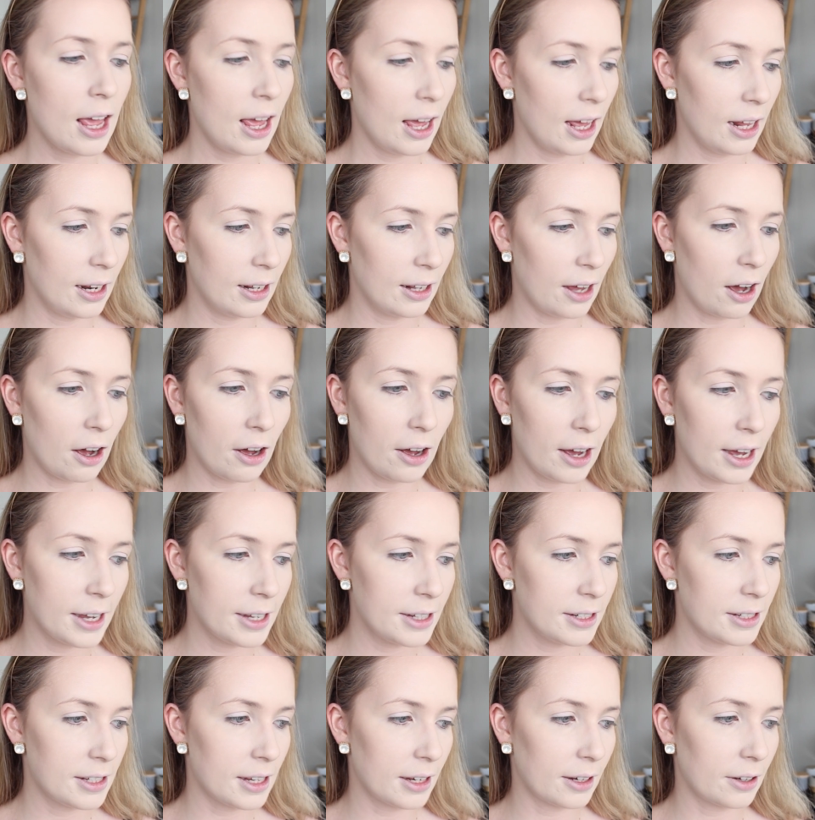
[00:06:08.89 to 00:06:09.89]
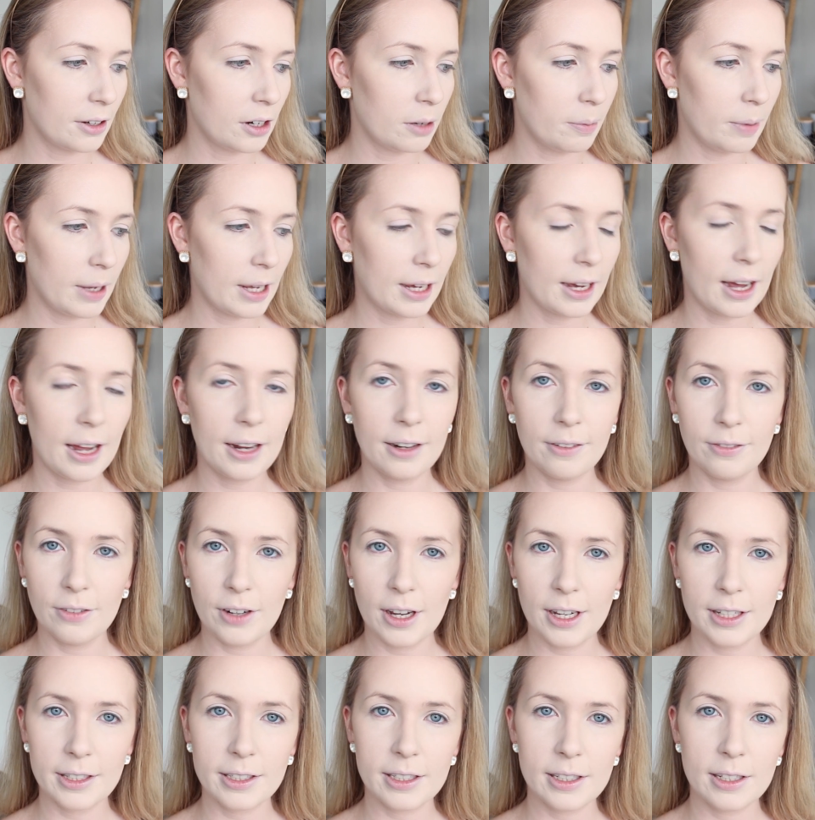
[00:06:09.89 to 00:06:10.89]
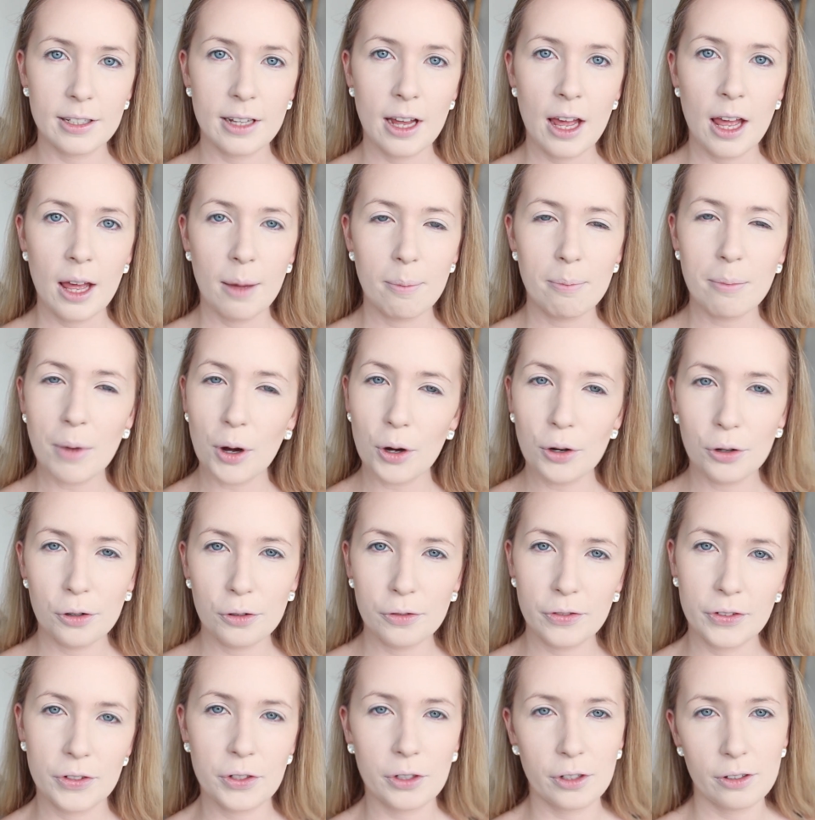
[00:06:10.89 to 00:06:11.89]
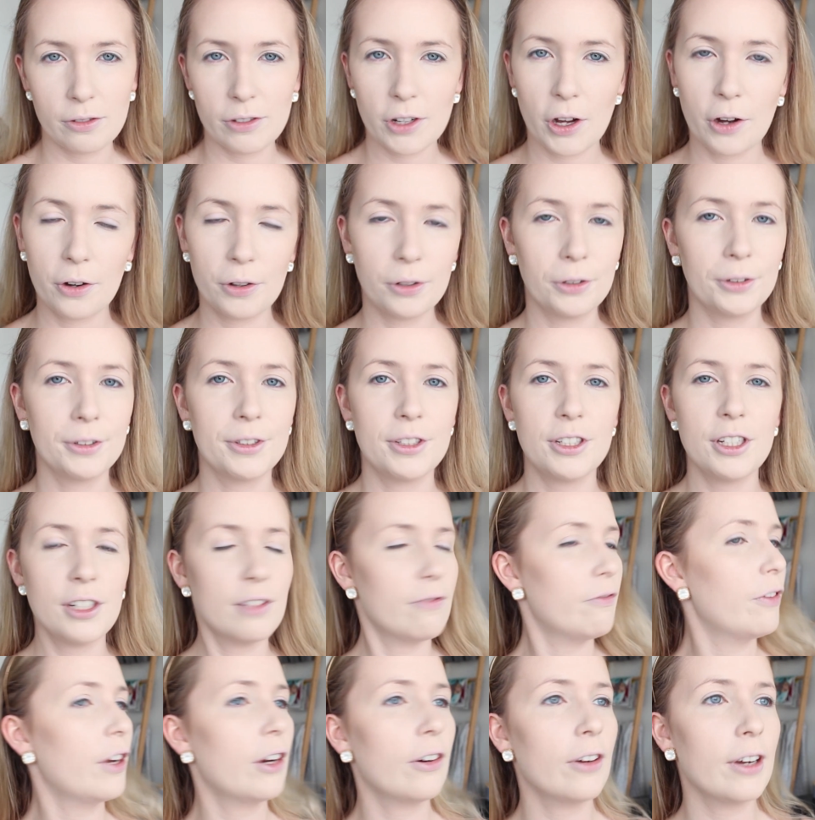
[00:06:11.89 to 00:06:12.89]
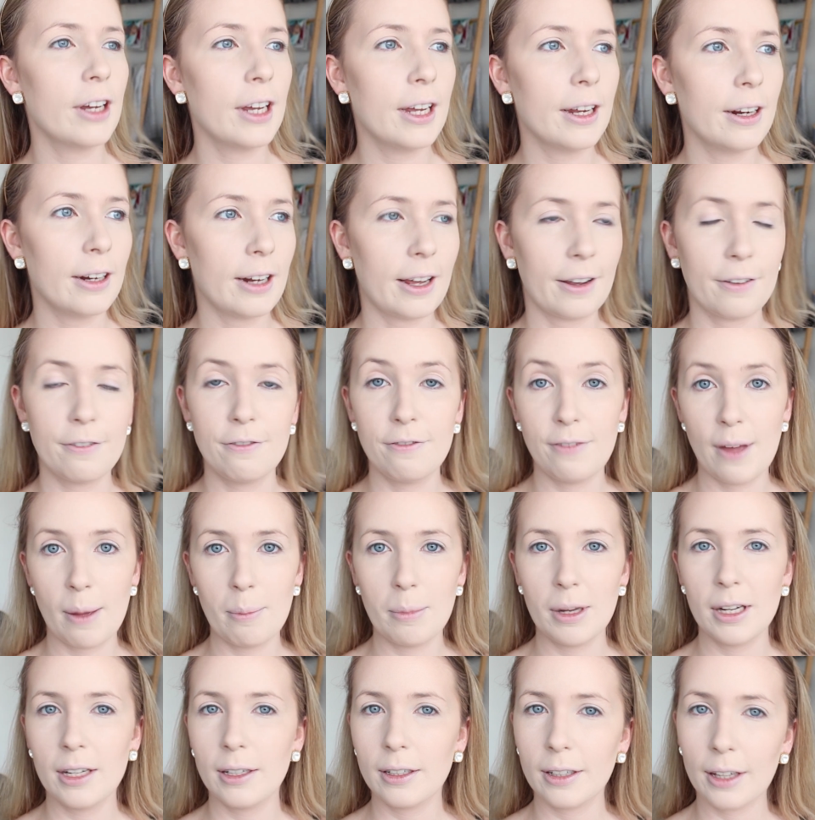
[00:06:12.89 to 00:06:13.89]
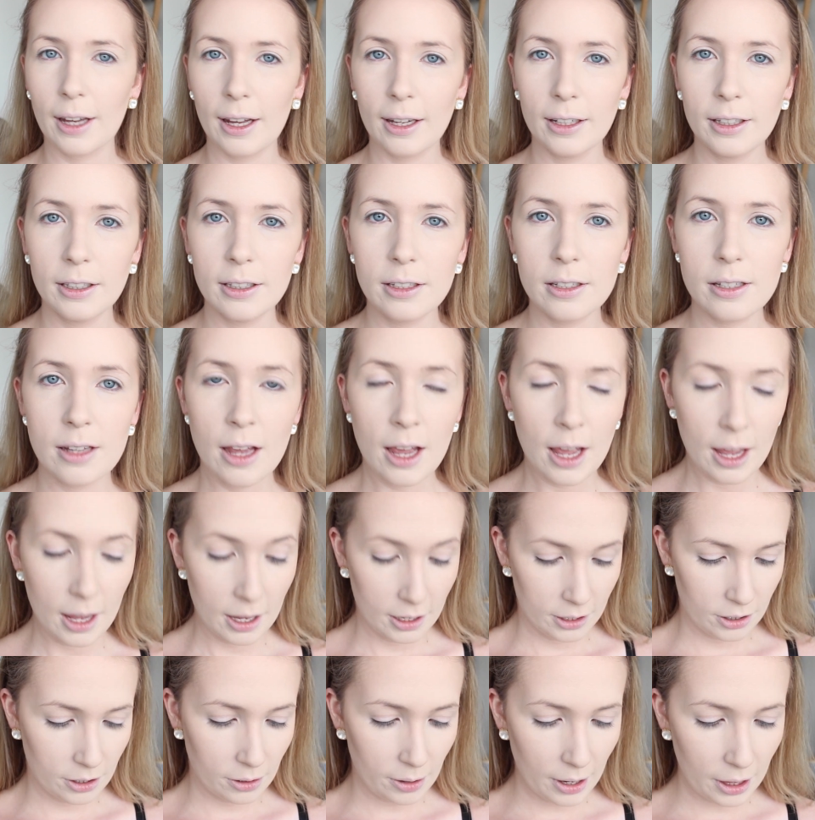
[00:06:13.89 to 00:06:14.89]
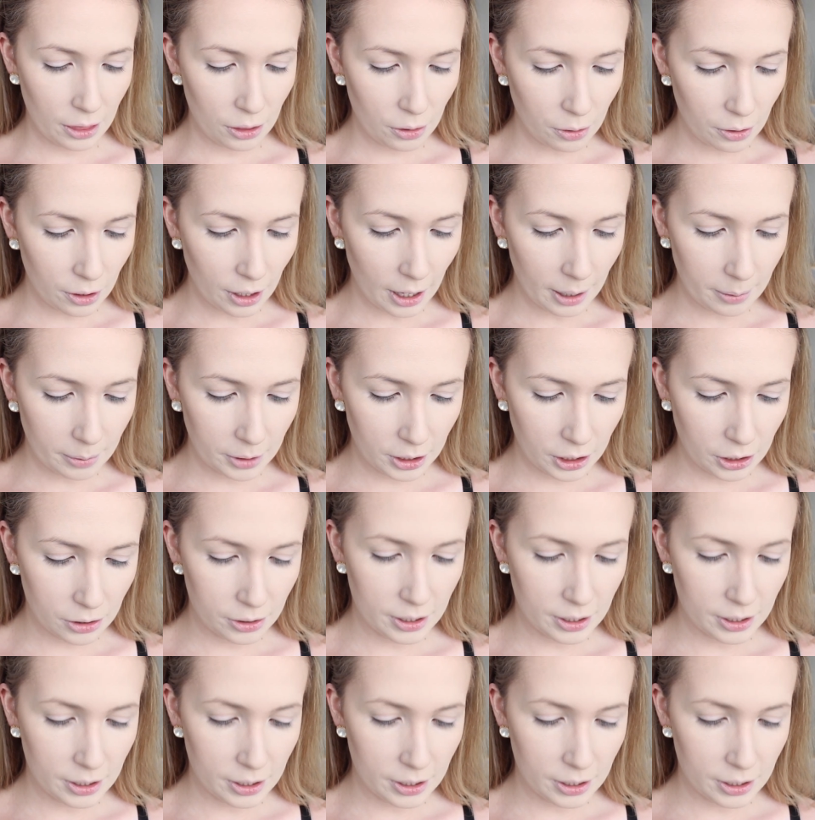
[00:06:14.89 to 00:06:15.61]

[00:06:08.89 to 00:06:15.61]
and the eyes are going to be kind of nice mauve sort of tones, just very like feminine colors. So I thought I would